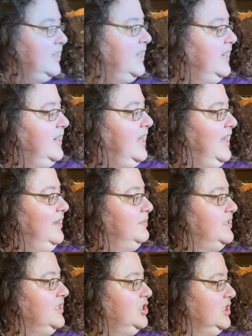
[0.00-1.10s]
And I am
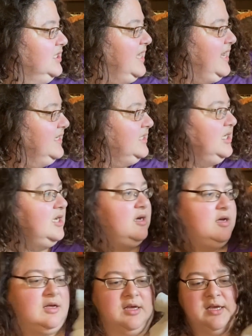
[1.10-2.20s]
stitching that
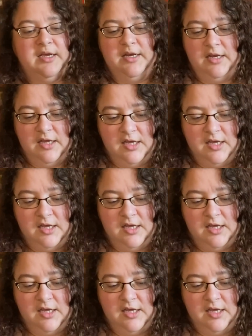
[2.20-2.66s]
on